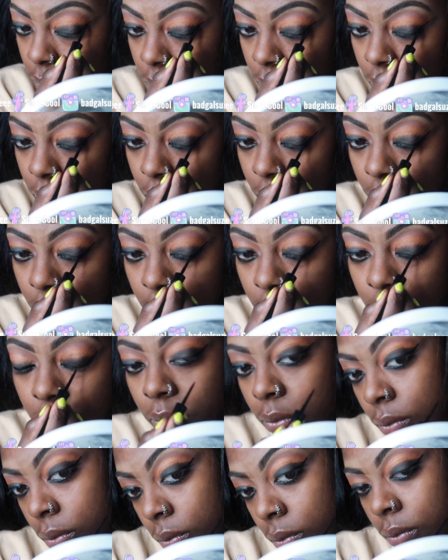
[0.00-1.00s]
I'm like,
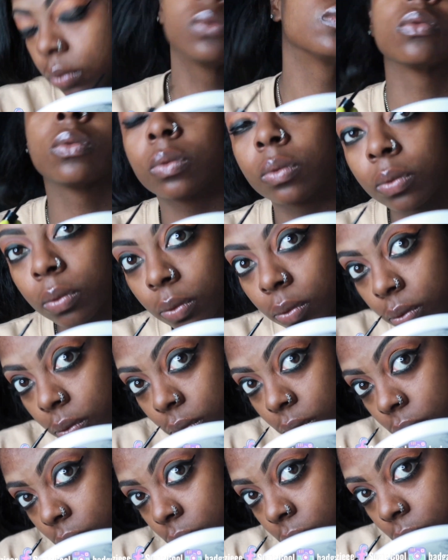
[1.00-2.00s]
when will I ever
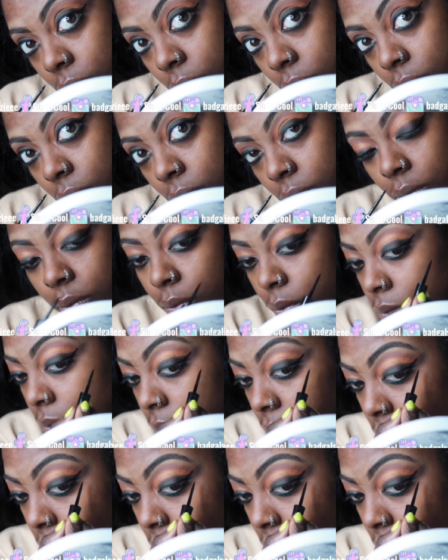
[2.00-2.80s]
get this? Like, it's